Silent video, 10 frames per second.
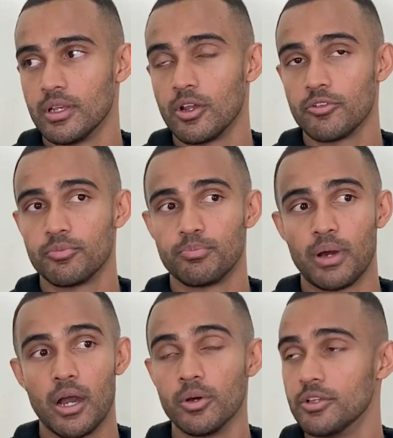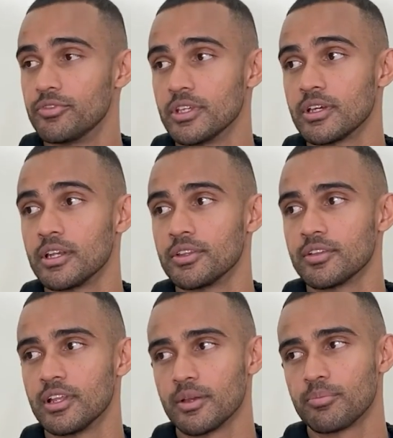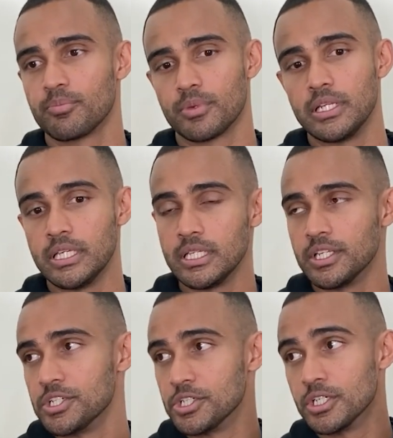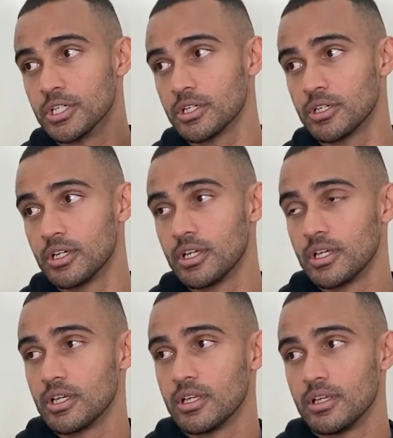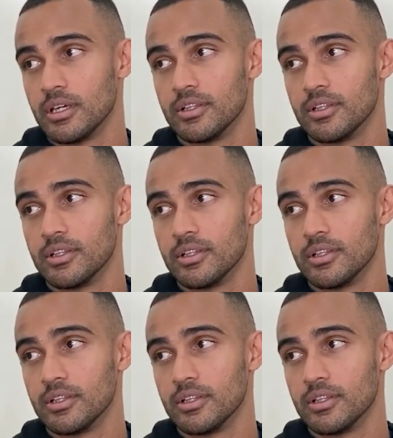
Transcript: a lot of powerlifting kind of things like clean and jerk and